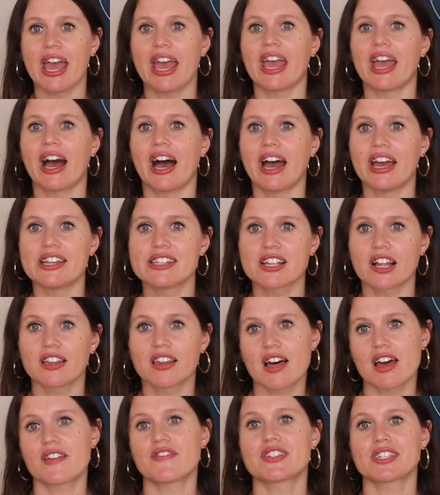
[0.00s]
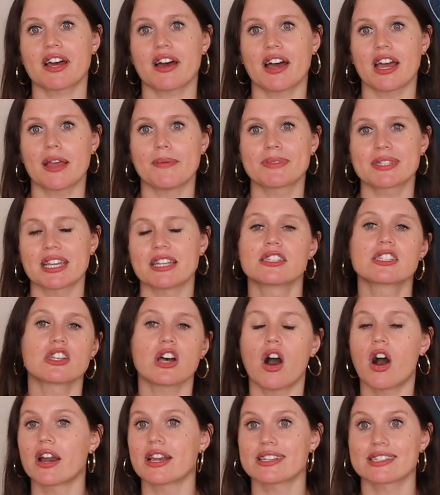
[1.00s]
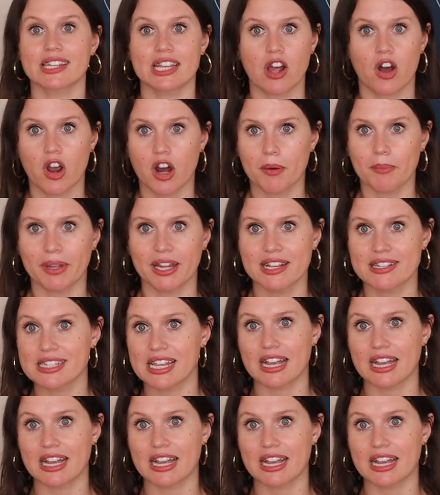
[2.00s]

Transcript: And a lot of times it's honestly harmless.